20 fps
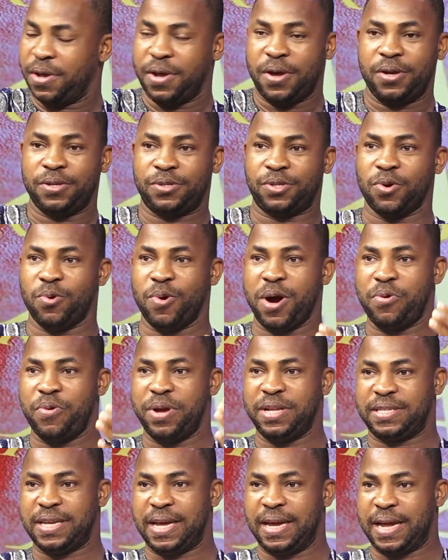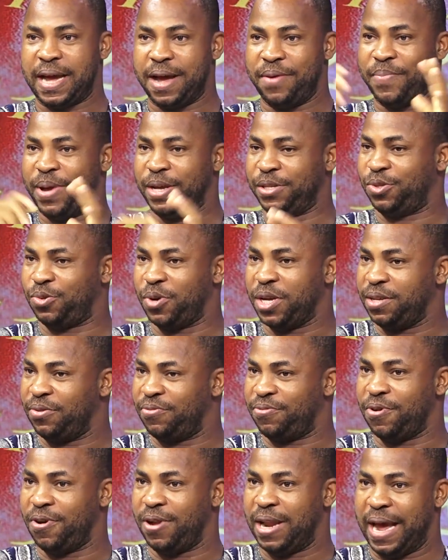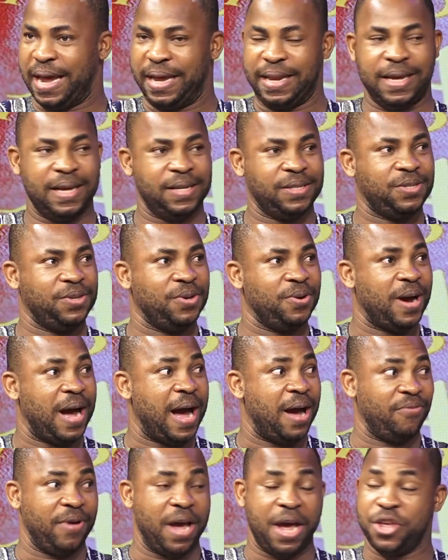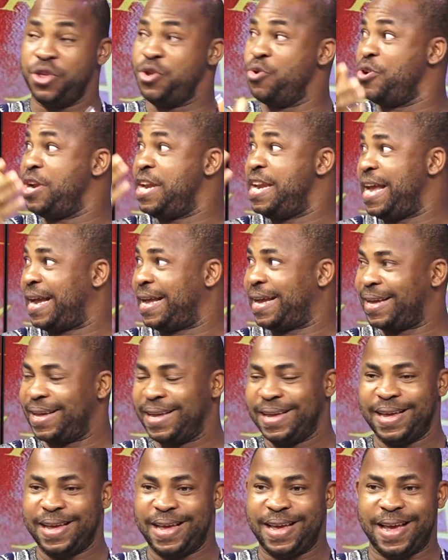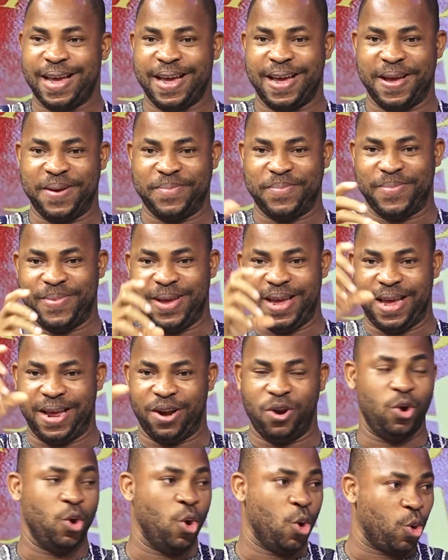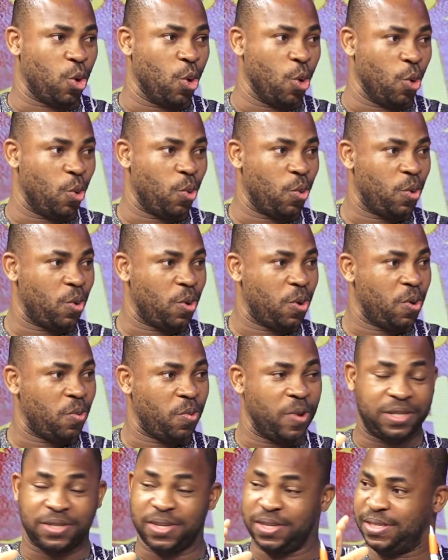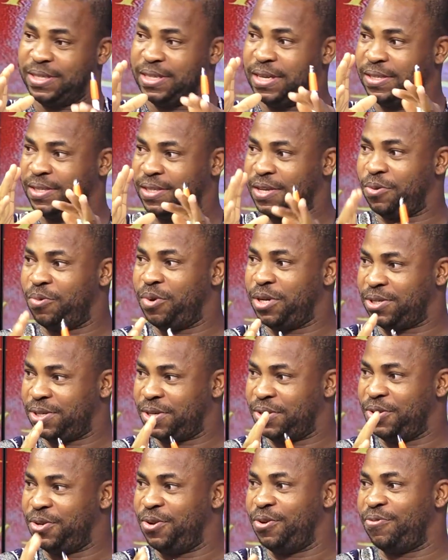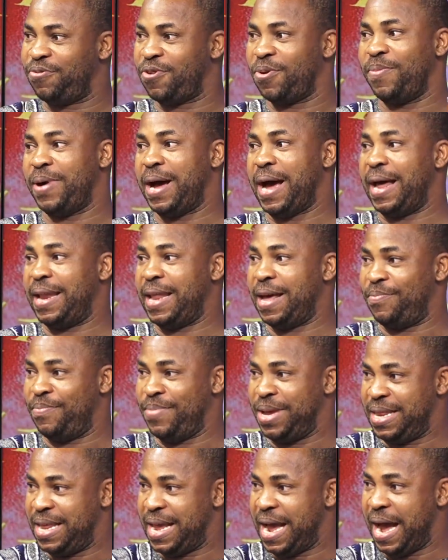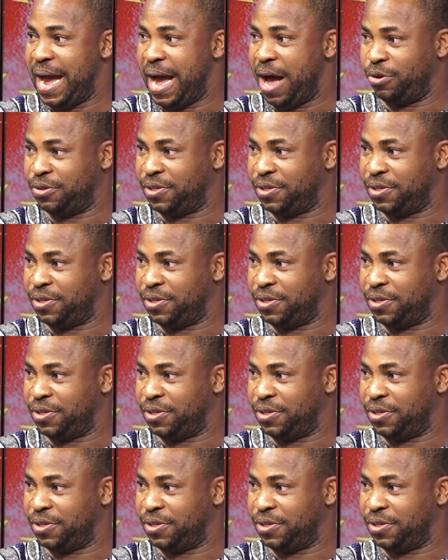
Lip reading: So when we take MS-24 like this, you have a unique logo, which is distinguishing you from other media houses.